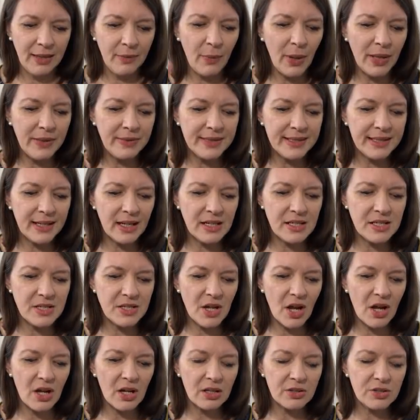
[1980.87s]
when did I
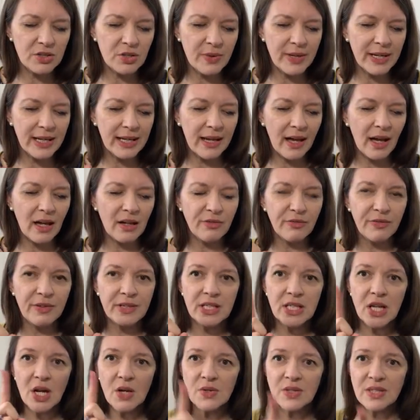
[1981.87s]
start doing live
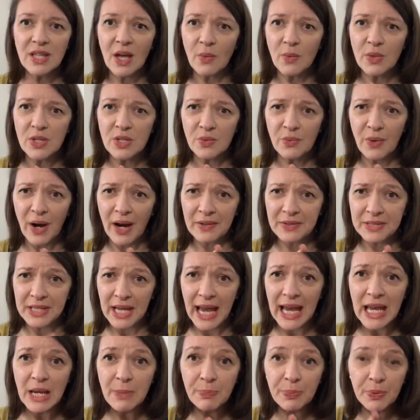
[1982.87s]
videos? That was around
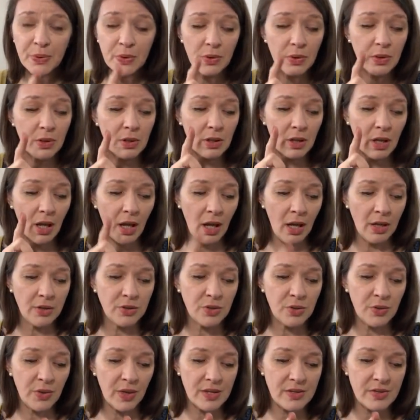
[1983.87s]
April
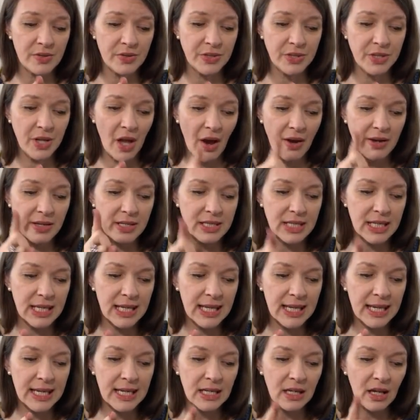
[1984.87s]

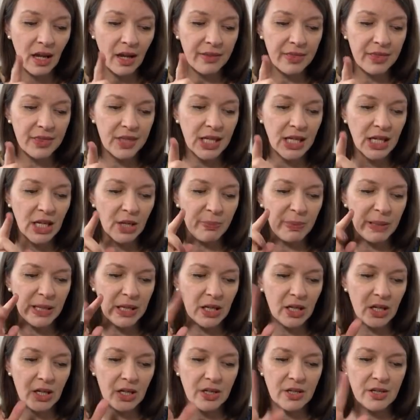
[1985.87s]
2019, I think,
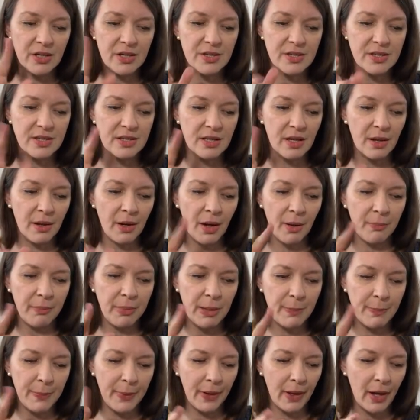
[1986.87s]
because
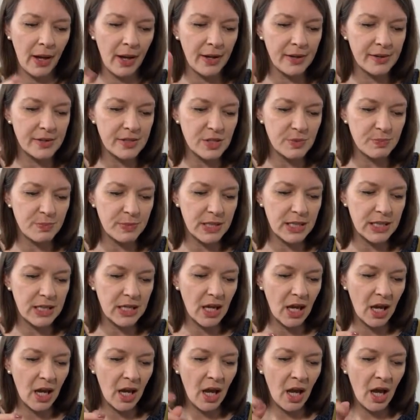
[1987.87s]
people asked
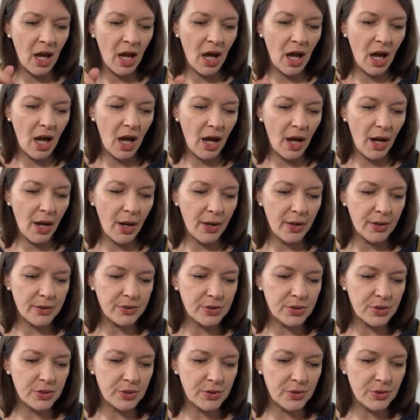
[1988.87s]
me
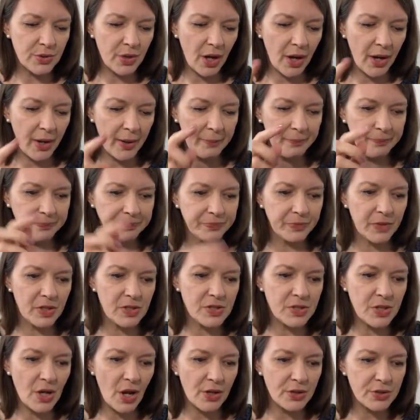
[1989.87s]
to
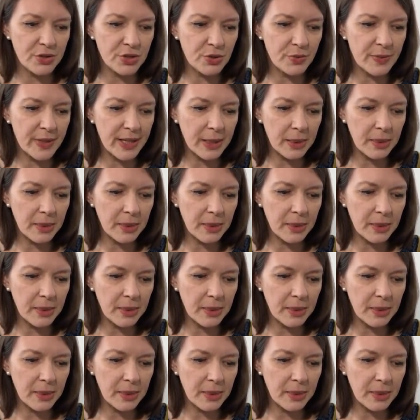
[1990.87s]
start doing